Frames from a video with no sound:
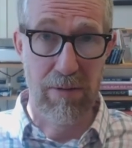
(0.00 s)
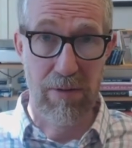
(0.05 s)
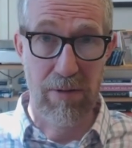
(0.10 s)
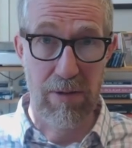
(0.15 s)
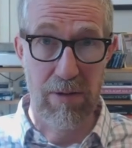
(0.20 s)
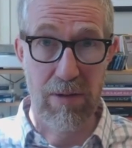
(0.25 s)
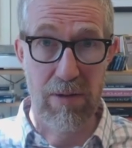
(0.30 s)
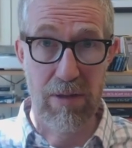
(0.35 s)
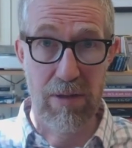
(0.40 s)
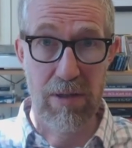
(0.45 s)
the
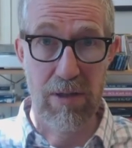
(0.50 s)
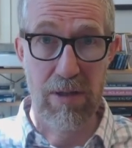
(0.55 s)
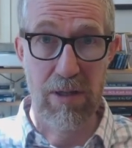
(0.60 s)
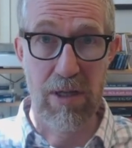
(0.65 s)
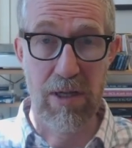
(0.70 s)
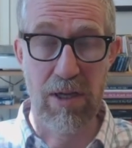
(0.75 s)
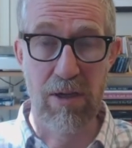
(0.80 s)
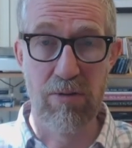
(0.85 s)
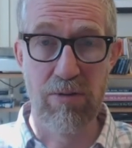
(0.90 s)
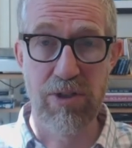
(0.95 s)
usual
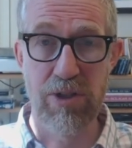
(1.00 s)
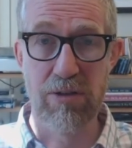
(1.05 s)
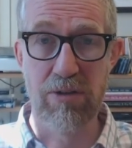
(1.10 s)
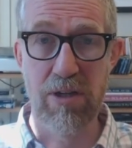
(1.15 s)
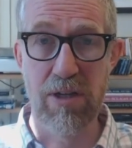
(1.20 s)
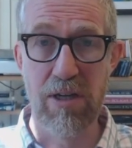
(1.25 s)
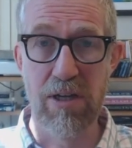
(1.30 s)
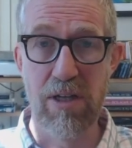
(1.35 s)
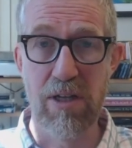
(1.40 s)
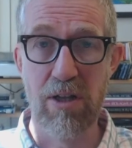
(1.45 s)
conclusion
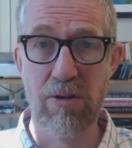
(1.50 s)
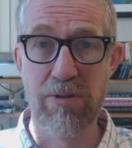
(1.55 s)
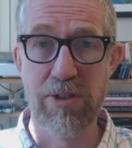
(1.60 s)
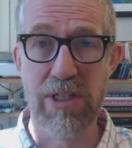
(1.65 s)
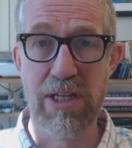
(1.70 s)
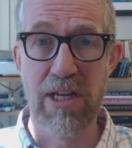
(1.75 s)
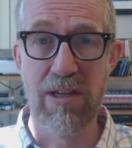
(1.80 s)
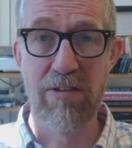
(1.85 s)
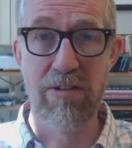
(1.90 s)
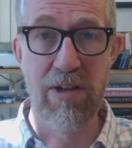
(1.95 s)
is no,
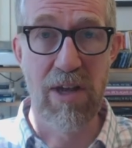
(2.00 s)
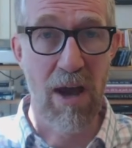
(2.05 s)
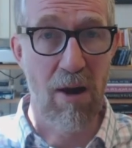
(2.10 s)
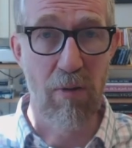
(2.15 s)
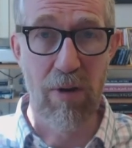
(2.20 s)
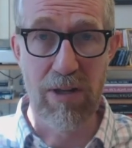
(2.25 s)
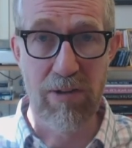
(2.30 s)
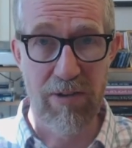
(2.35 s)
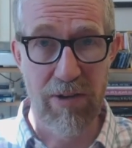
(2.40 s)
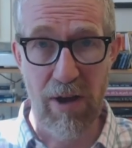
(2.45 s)
it's not
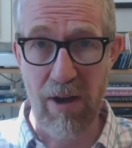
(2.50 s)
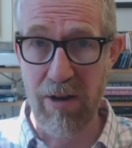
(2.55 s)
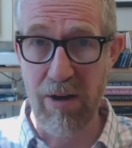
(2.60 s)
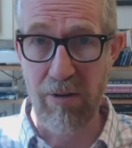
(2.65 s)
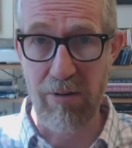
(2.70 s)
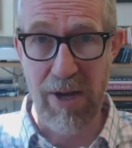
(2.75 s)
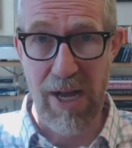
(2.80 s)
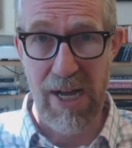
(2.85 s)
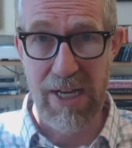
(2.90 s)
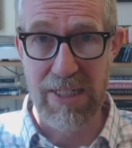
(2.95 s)
okay to
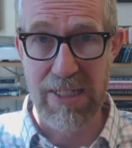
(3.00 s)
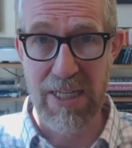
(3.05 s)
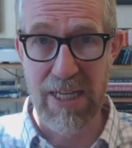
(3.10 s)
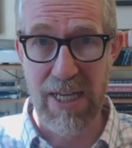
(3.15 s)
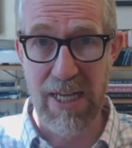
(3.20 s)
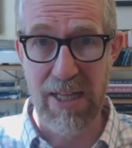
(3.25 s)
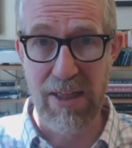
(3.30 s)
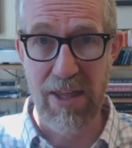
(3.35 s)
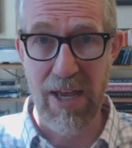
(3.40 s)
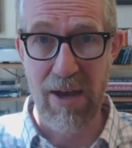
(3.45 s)
eat them,
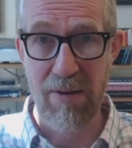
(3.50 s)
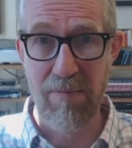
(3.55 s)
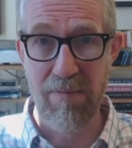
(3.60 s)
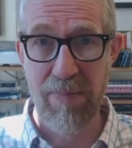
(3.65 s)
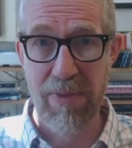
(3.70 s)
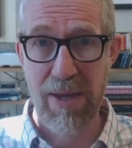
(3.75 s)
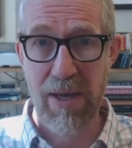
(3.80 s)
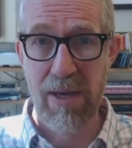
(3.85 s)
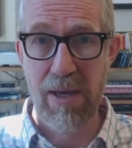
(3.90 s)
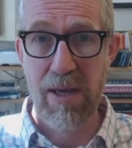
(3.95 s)

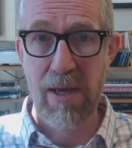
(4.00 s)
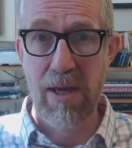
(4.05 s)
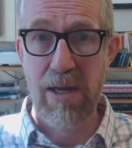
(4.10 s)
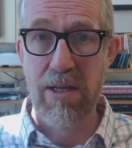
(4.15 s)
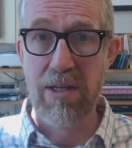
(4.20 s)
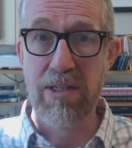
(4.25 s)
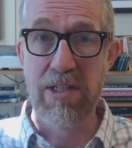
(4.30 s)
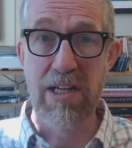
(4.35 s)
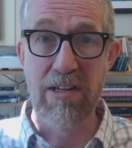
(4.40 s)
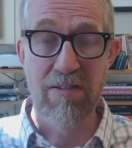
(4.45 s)

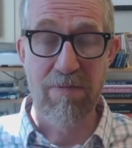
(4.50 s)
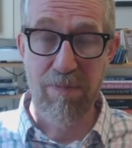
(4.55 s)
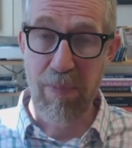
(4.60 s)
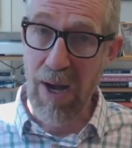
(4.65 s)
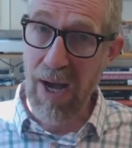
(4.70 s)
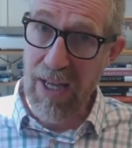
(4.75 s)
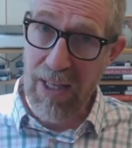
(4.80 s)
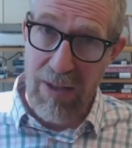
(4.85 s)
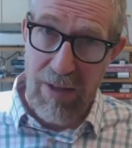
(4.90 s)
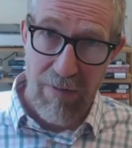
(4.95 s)
despite the
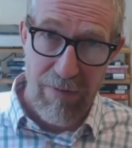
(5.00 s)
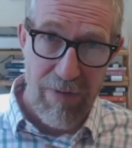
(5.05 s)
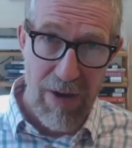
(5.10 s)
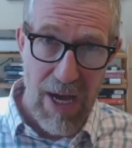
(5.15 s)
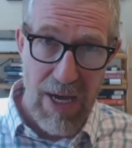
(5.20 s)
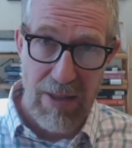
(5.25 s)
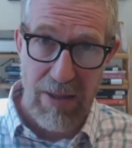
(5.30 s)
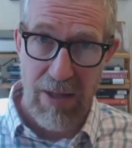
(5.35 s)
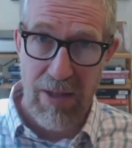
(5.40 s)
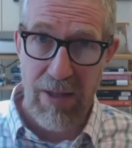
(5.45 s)
fact that
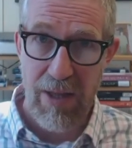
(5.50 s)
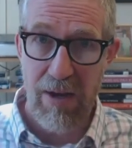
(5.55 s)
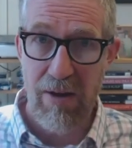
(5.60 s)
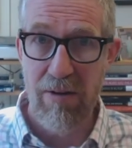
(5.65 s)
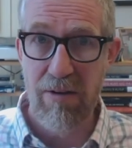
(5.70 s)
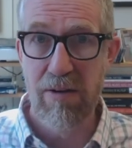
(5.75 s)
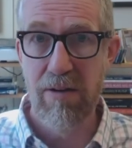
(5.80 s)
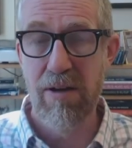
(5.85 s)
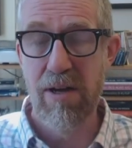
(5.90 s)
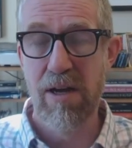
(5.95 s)
they're, uh,
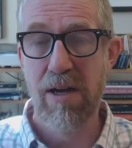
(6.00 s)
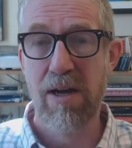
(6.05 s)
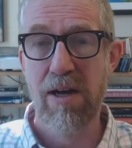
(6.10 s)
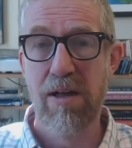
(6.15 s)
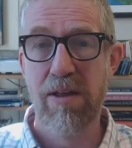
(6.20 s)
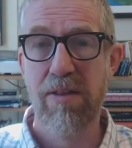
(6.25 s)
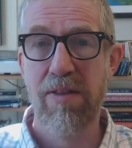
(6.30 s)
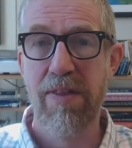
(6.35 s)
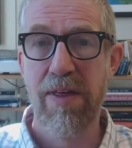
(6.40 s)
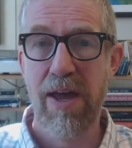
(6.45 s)
they are
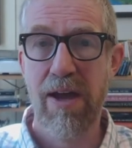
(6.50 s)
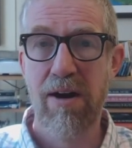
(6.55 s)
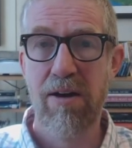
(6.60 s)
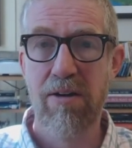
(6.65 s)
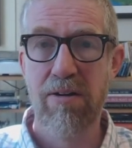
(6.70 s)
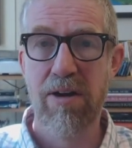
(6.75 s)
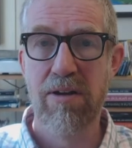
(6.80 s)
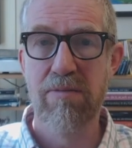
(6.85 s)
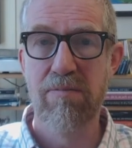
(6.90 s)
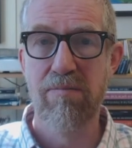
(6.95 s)

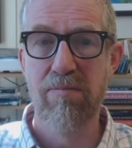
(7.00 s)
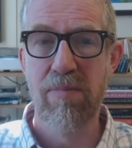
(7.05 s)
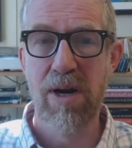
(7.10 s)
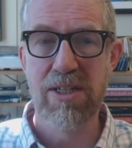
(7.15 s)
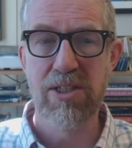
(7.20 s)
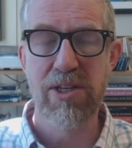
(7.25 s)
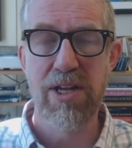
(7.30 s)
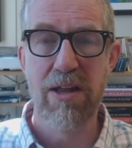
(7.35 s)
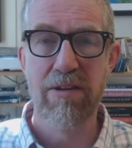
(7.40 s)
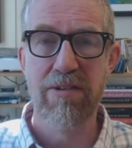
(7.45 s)
much less
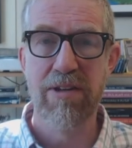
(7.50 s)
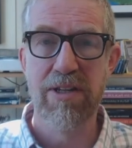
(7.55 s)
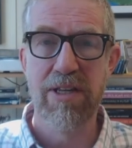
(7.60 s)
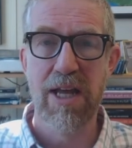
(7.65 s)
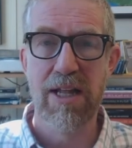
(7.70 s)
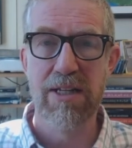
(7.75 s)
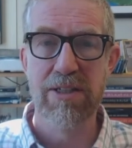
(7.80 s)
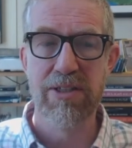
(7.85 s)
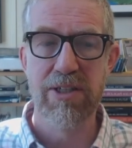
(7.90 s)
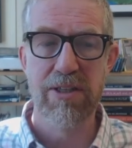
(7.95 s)
intelligent than
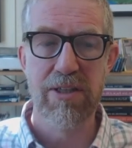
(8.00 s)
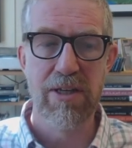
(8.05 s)
us.